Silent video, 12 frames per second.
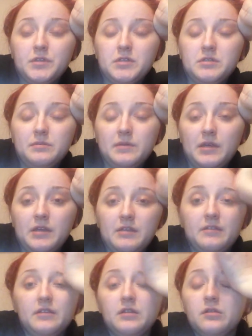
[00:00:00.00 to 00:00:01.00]
To be
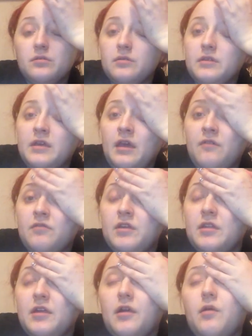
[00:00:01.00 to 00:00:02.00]
honest, I don't think I've
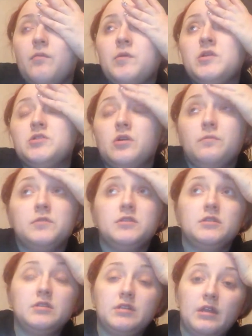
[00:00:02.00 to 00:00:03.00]
really got much
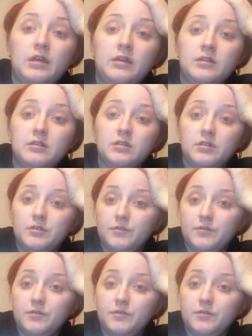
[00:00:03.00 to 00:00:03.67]
option tonight.